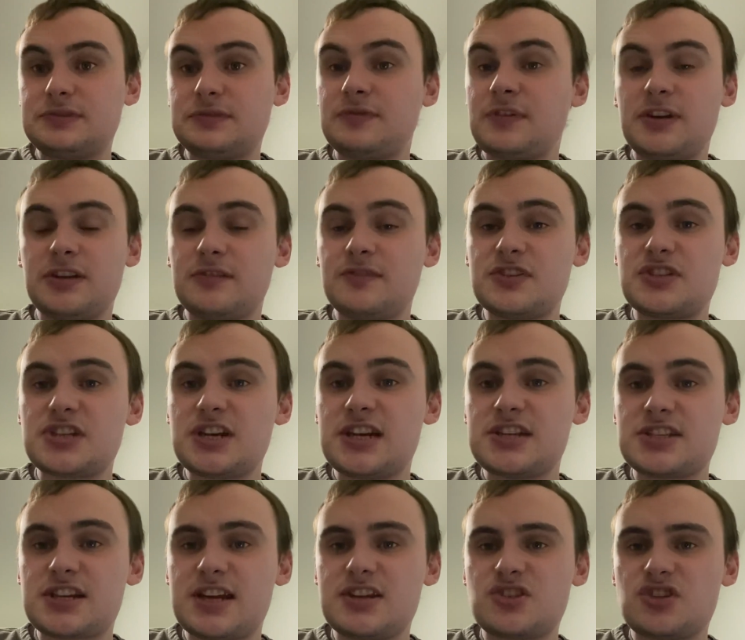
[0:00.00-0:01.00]
any other
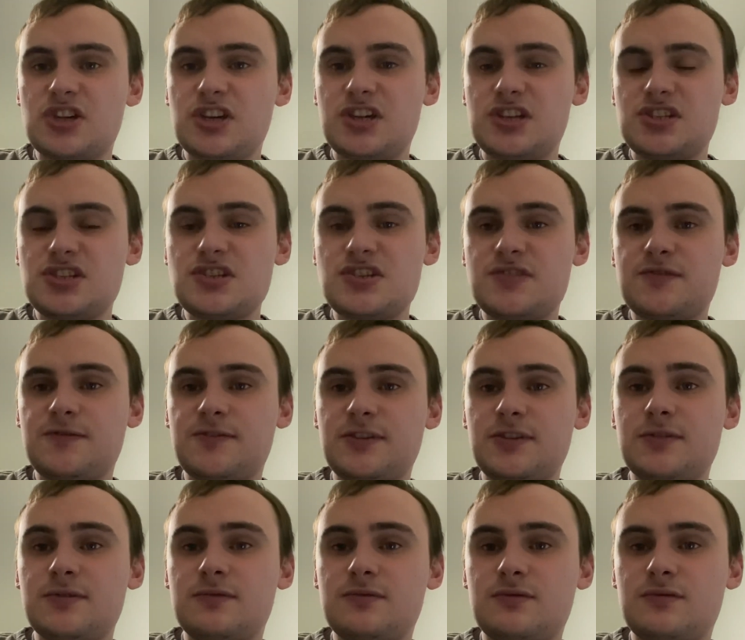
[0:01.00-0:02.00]
tyres get changed
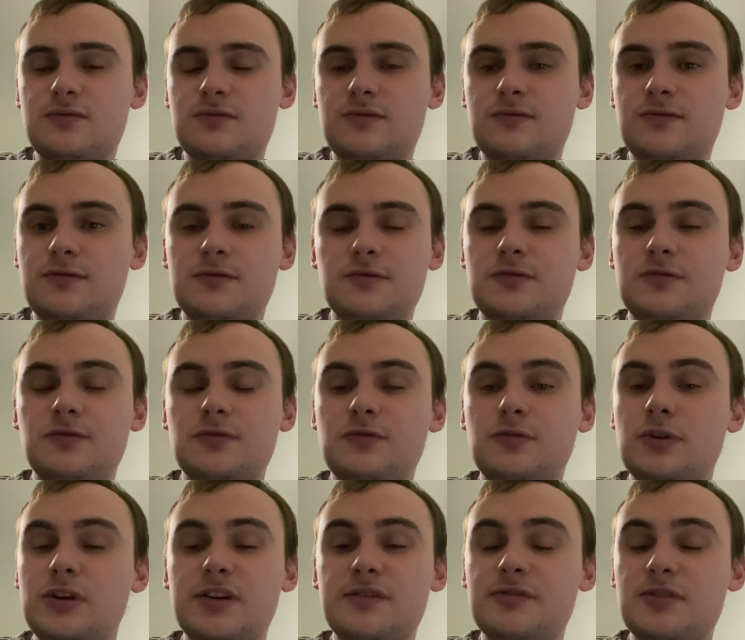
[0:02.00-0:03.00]
for
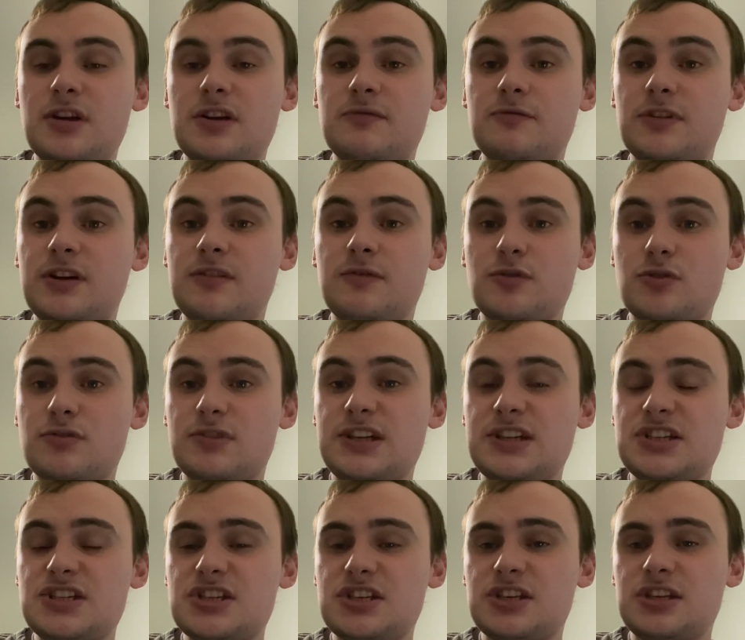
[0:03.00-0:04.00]
whatever
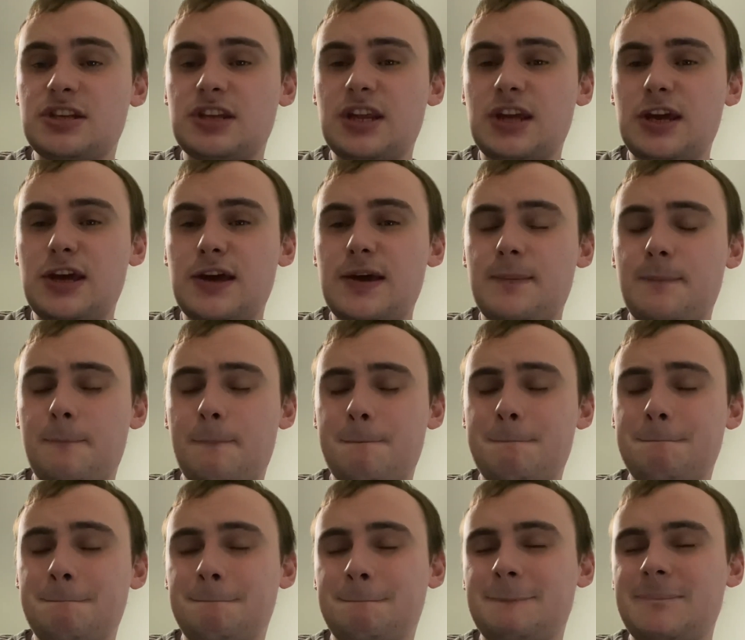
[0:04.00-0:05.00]
reason.